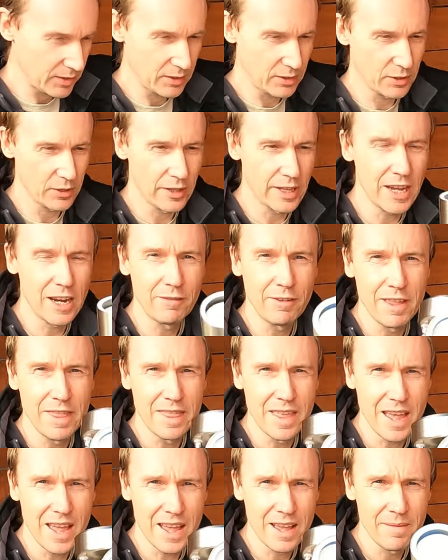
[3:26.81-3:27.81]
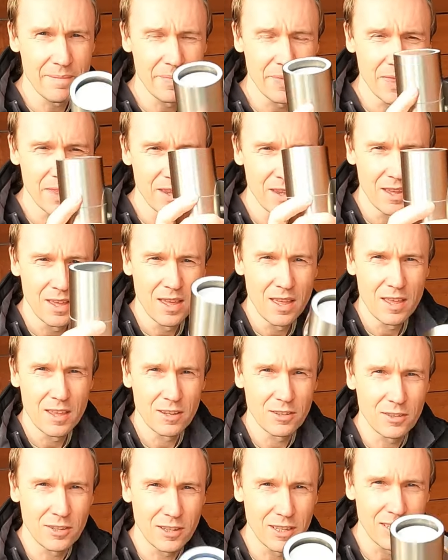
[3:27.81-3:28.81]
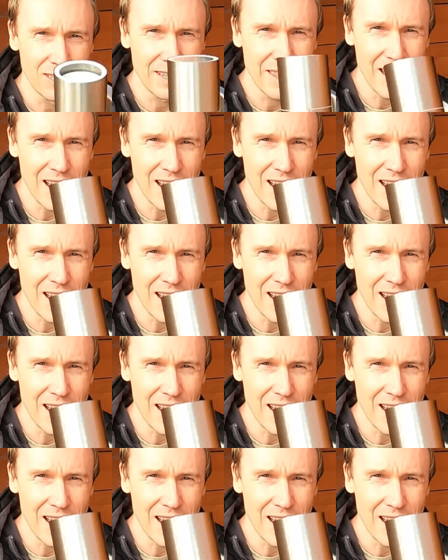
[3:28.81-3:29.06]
So they're in there. So there's